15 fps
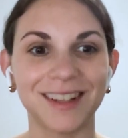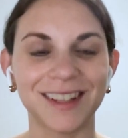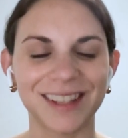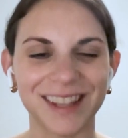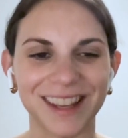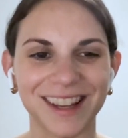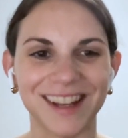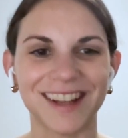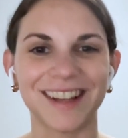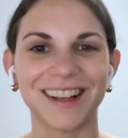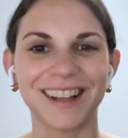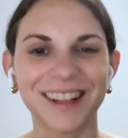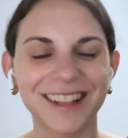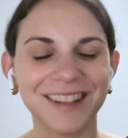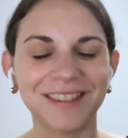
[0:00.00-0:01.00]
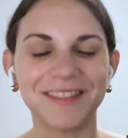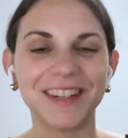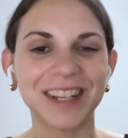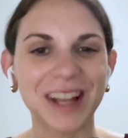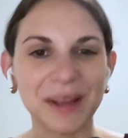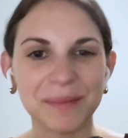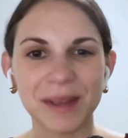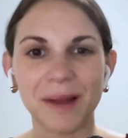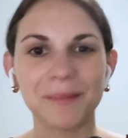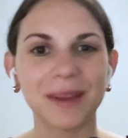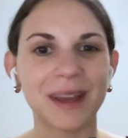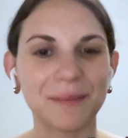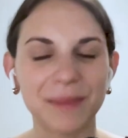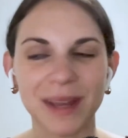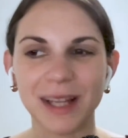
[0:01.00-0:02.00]
Yeah. We've done ABM
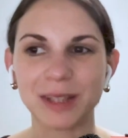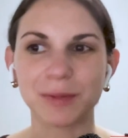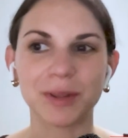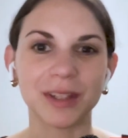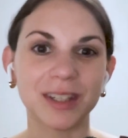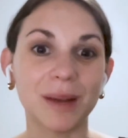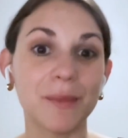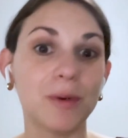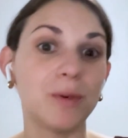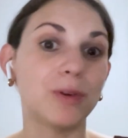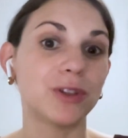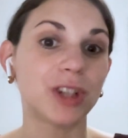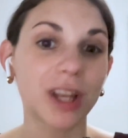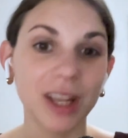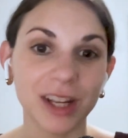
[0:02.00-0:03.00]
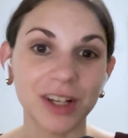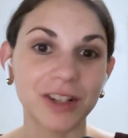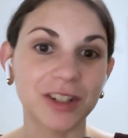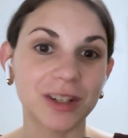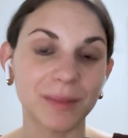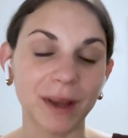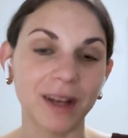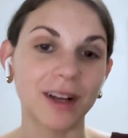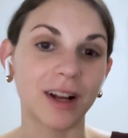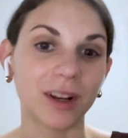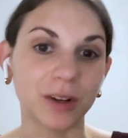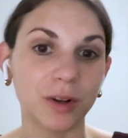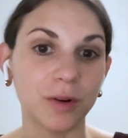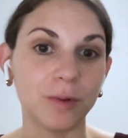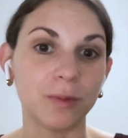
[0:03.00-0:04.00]
campaigns where the demo will change depending on
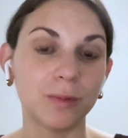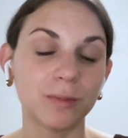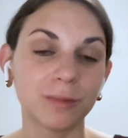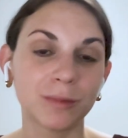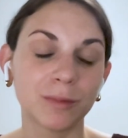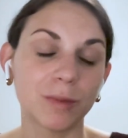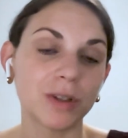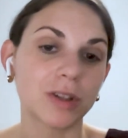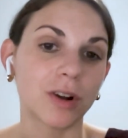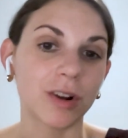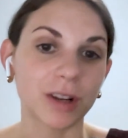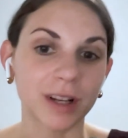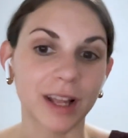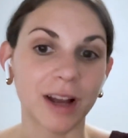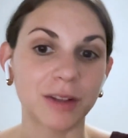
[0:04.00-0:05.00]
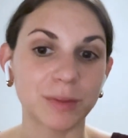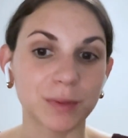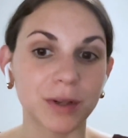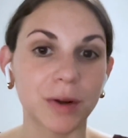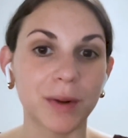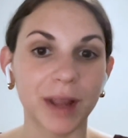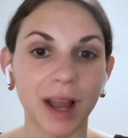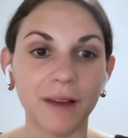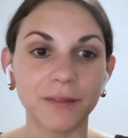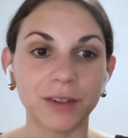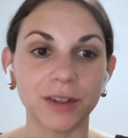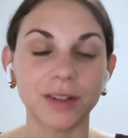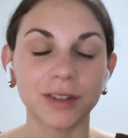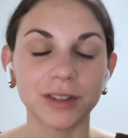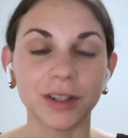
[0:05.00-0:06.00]
what target accounts we're going
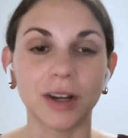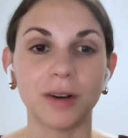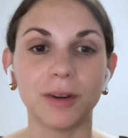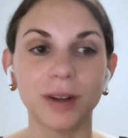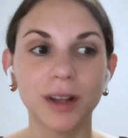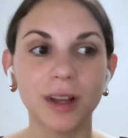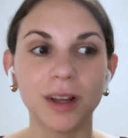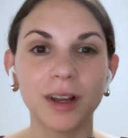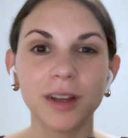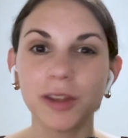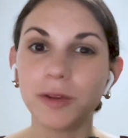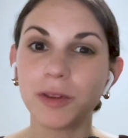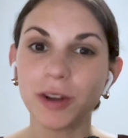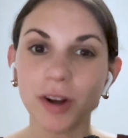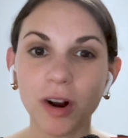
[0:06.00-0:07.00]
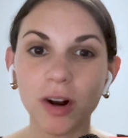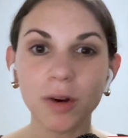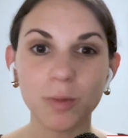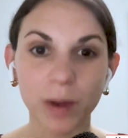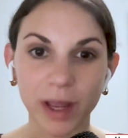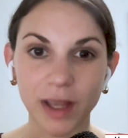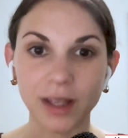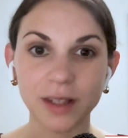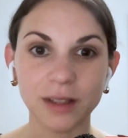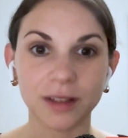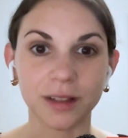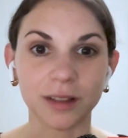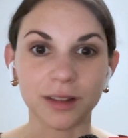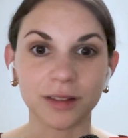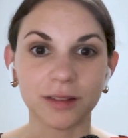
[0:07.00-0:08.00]
after. So there are ways
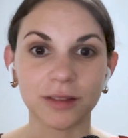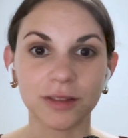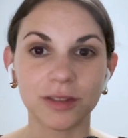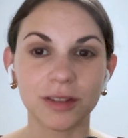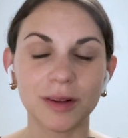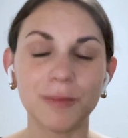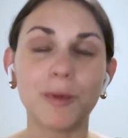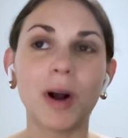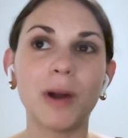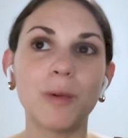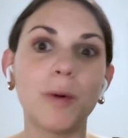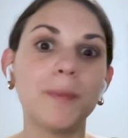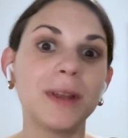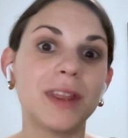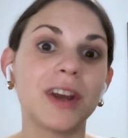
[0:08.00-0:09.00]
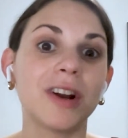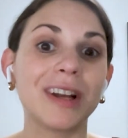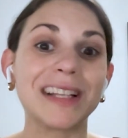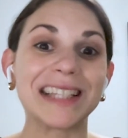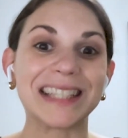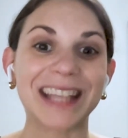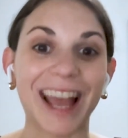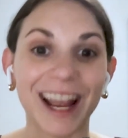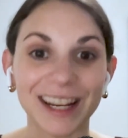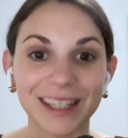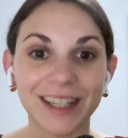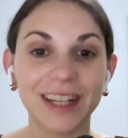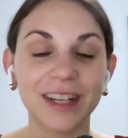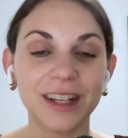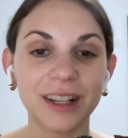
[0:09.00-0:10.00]
to, while it won't be their exact
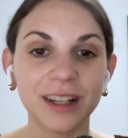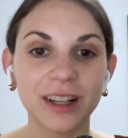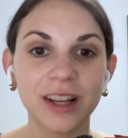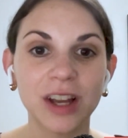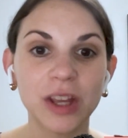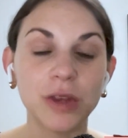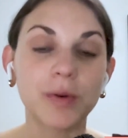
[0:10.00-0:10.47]
data, you